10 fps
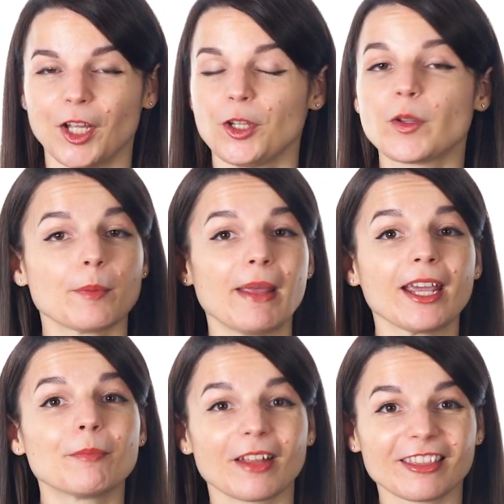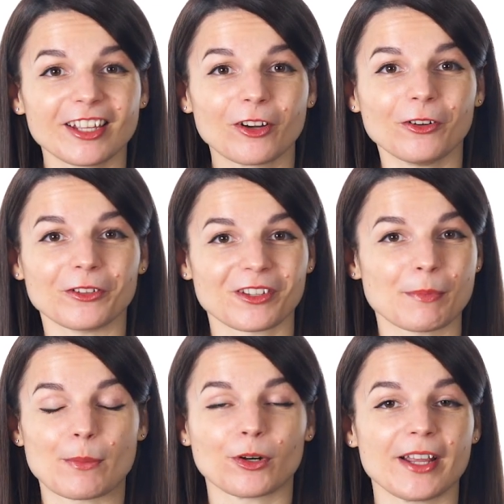You can make a monthly goal to
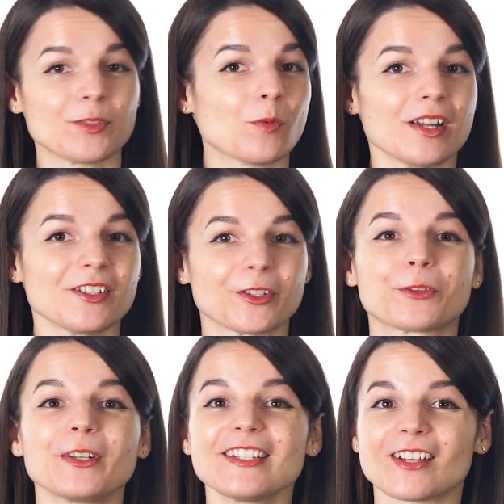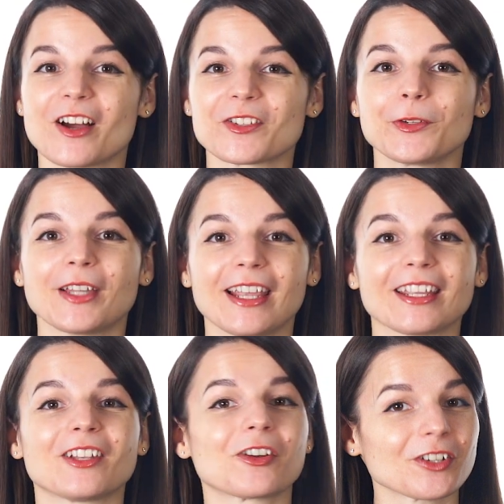memorize 1 to 3 songs you like
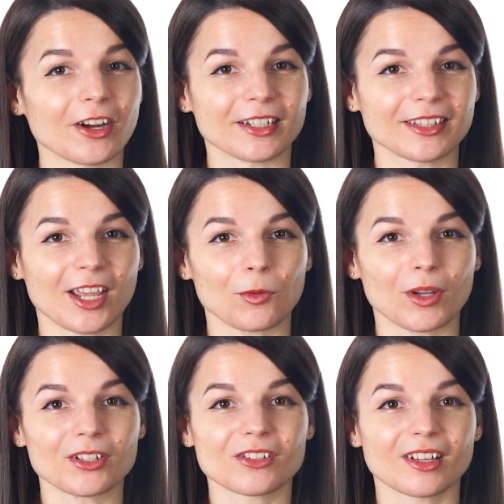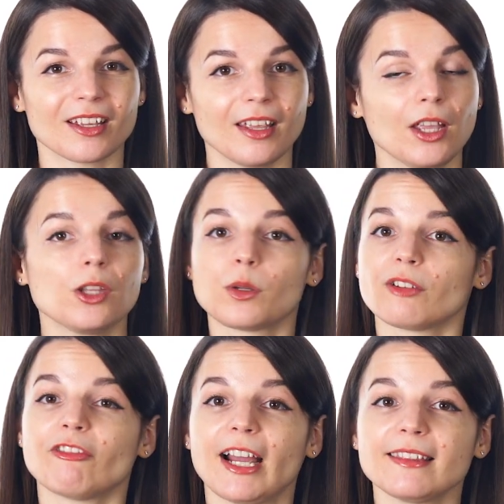in your target language. You
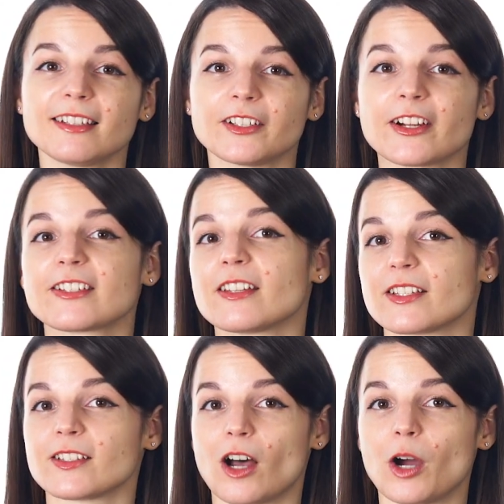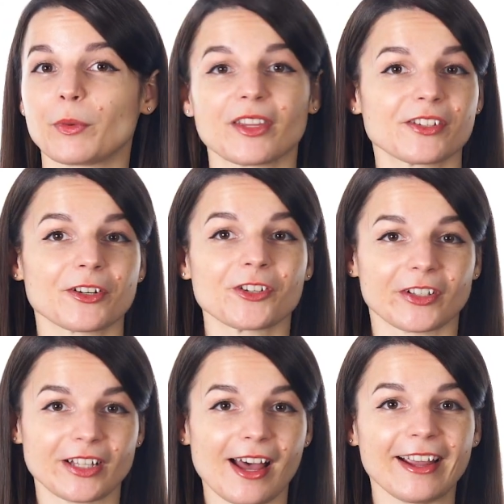can find the lyrics to the song with a search
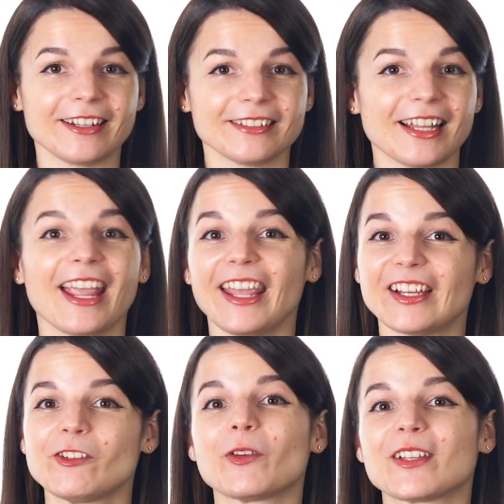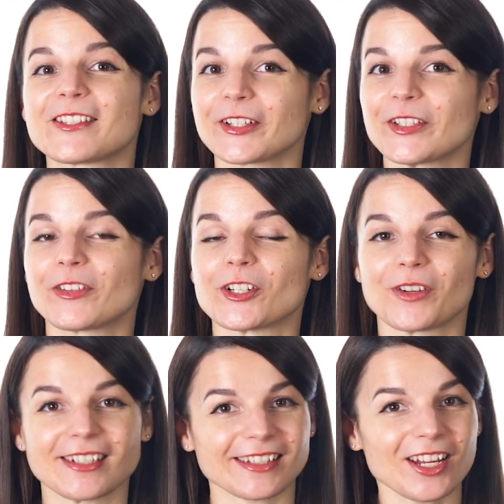online, and you can search for a
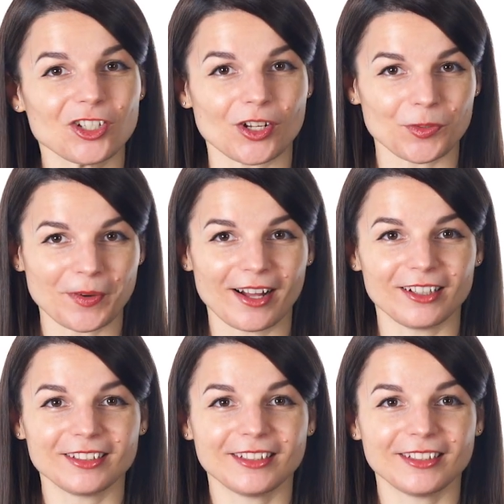translation as well.